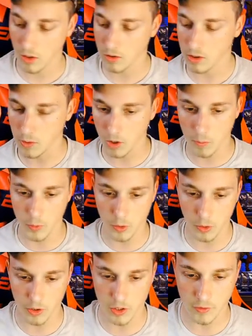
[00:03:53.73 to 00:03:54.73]
So we've got
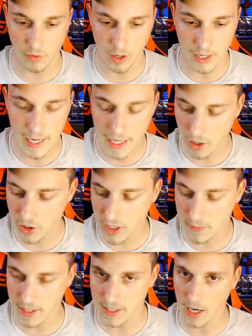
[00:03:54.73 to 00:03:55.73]
Mudora so far. Ego
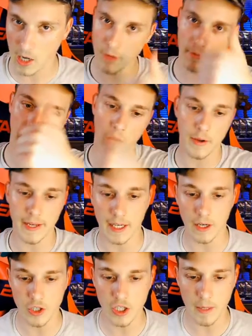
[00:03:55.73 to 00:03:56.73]
Chip says hello. Hello, Ego
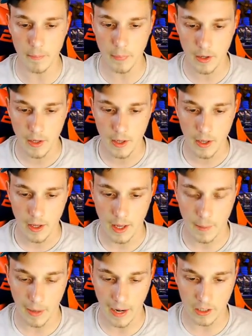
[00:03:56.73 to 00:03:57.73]
Chip.
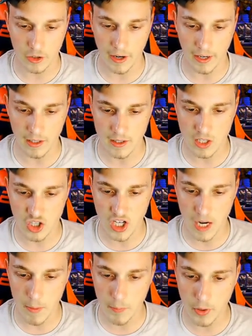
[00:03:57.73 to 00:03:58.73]
Black Dragon says,
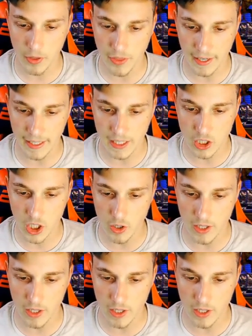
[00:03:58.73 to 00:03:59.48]
Jamie, put that Exodia